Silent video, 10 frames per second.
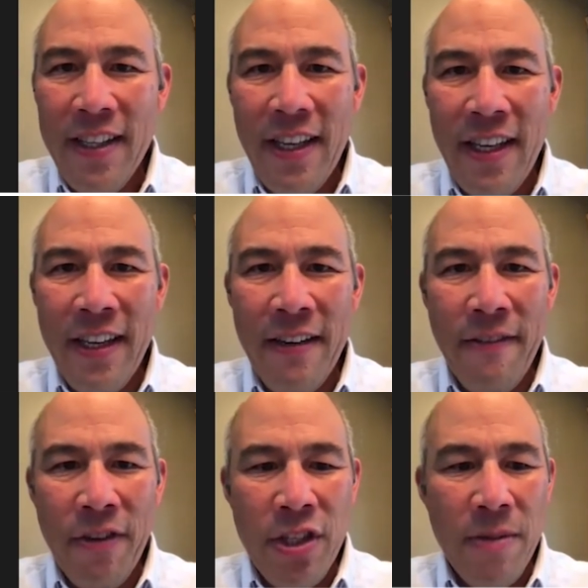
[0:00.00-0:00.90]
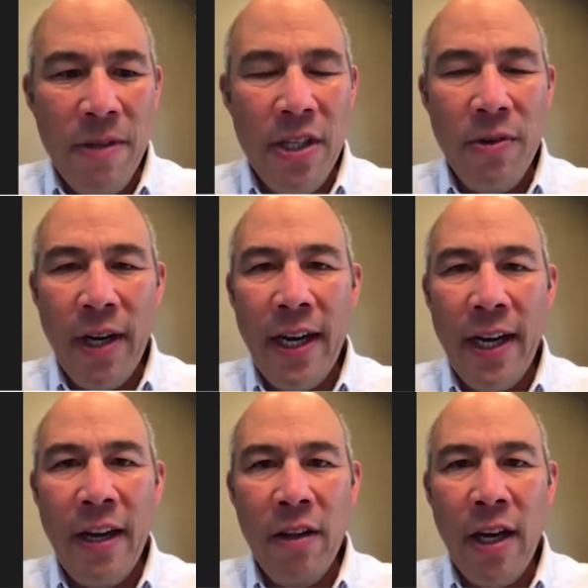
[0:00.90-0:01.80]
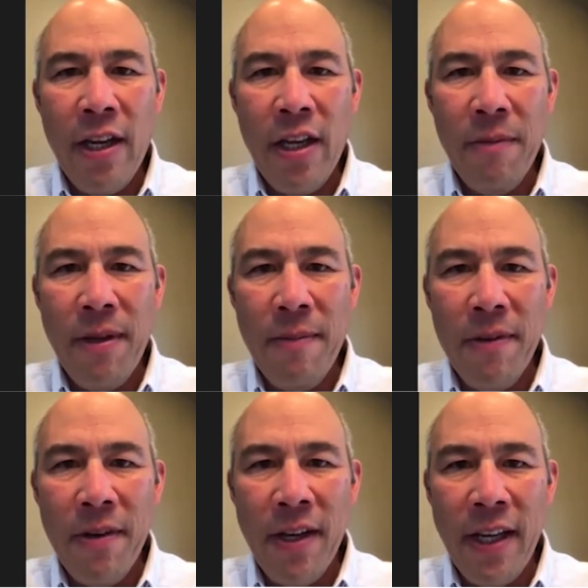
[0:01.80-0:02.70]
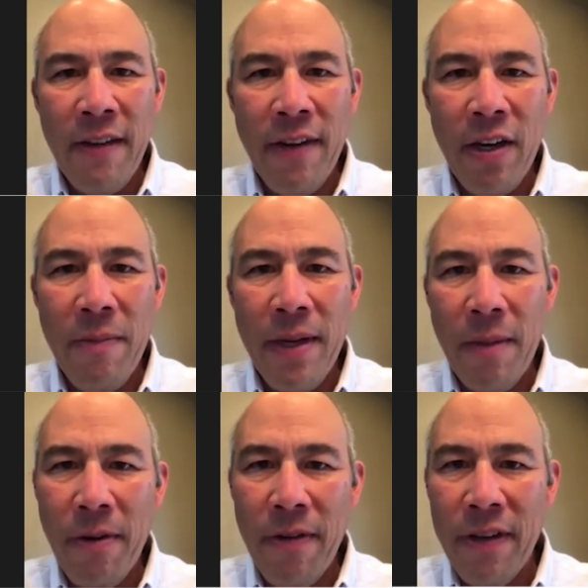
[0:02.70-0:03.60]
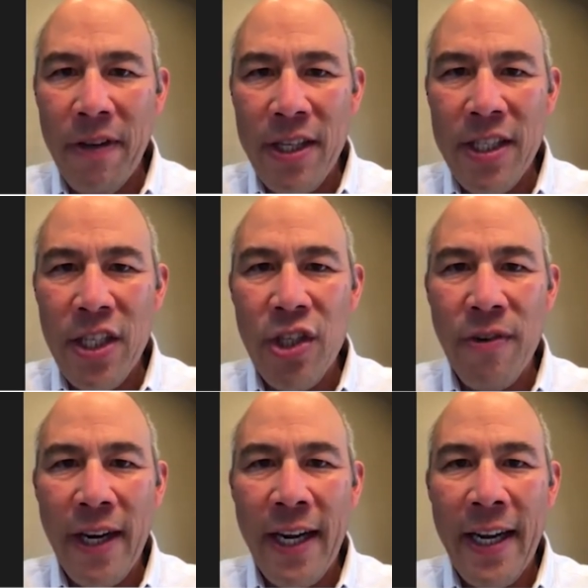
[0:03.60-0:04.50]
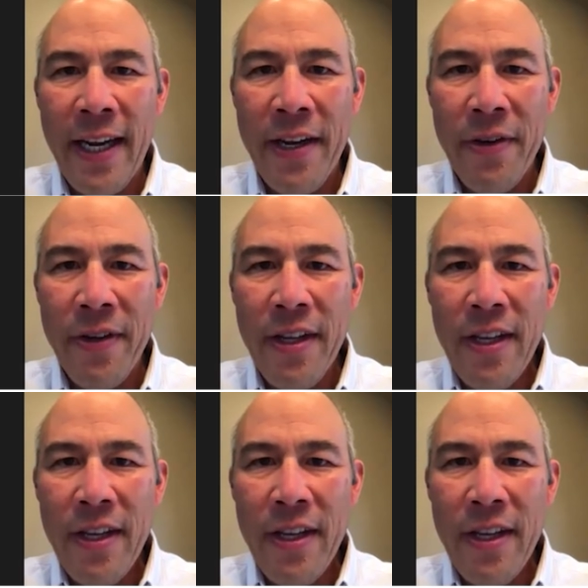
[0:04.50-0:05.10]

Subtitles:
And for some reason right now, a lot of young people are like, if I don't make the perfect decision right now,